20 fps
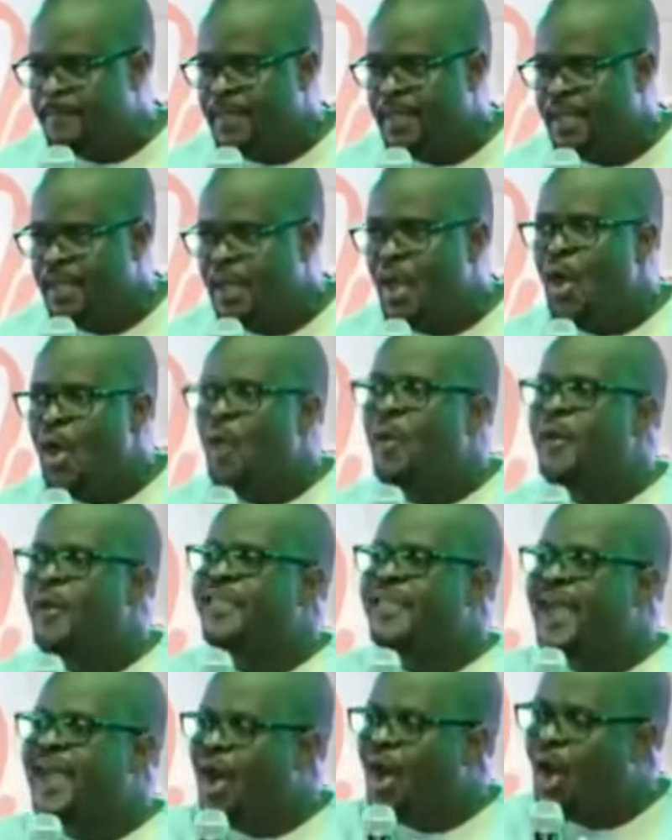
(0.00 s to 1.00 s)
with their
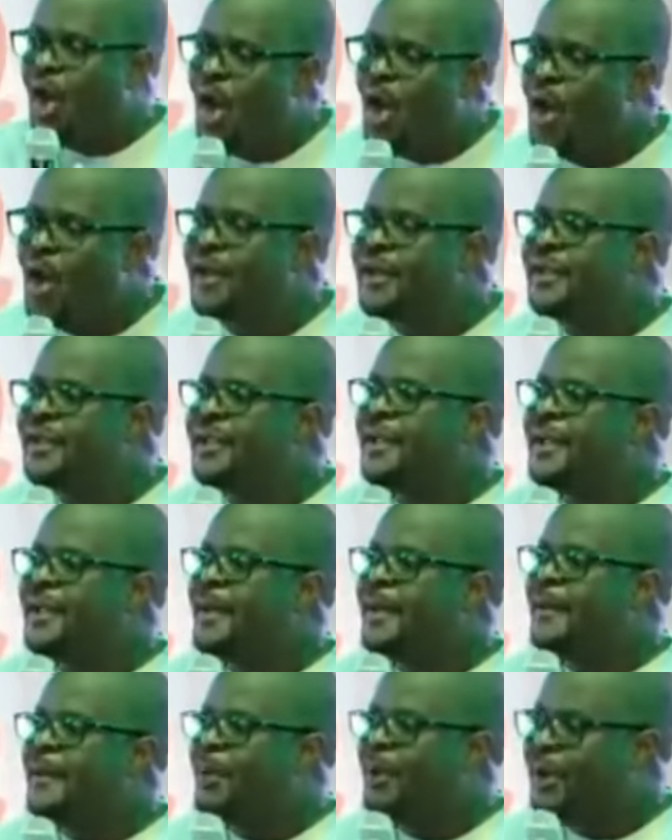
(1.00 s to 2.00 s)
own
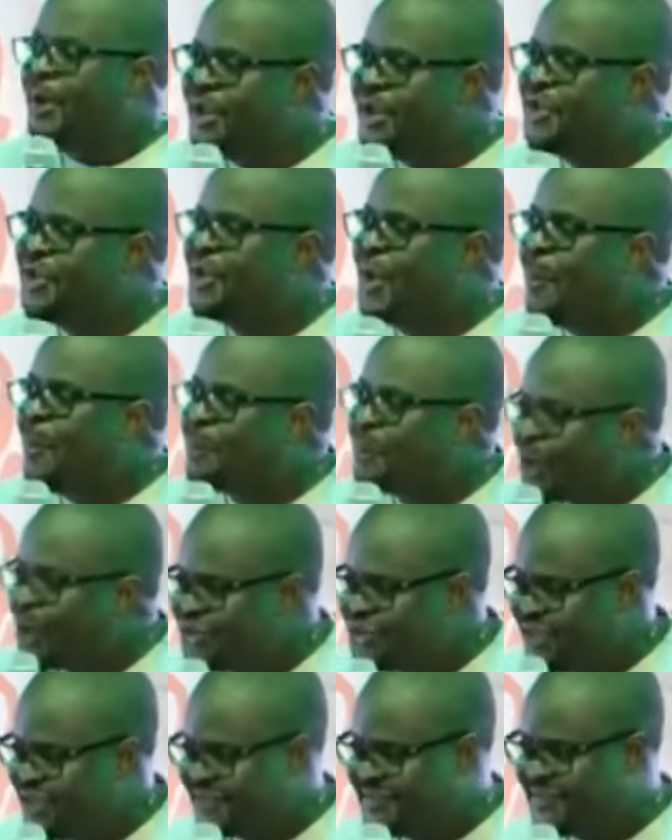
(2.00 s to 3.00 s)
political
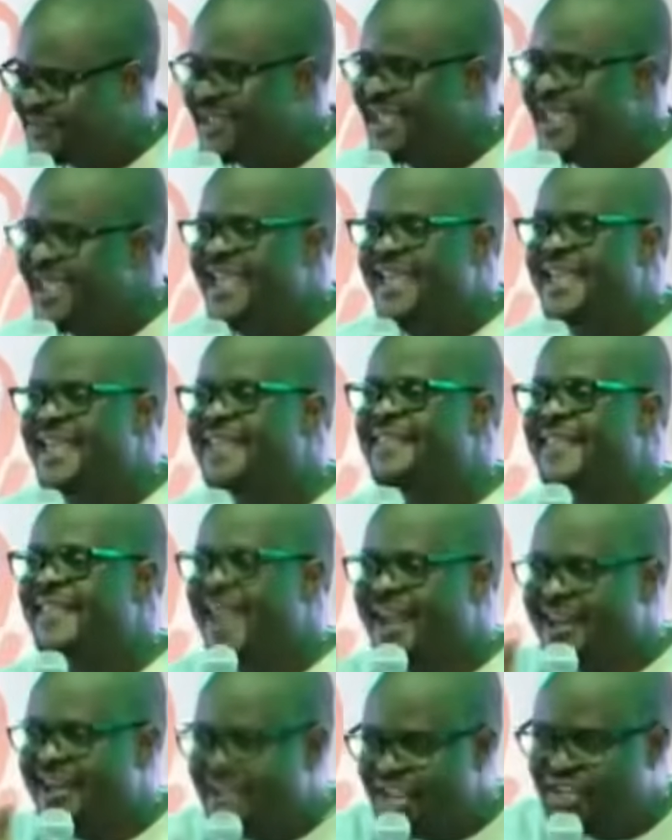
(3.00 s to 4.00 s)
projects in their
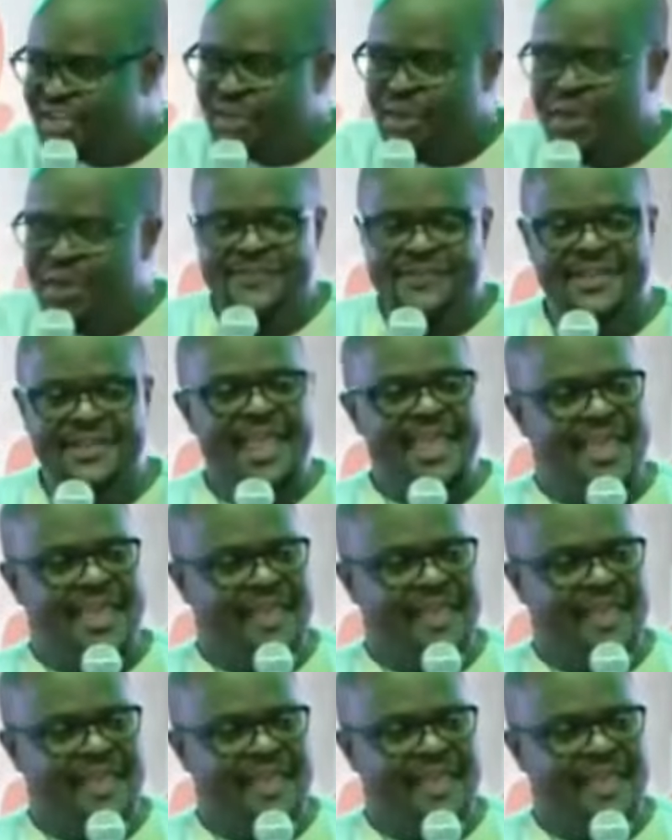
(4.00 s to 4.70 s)
regions, in their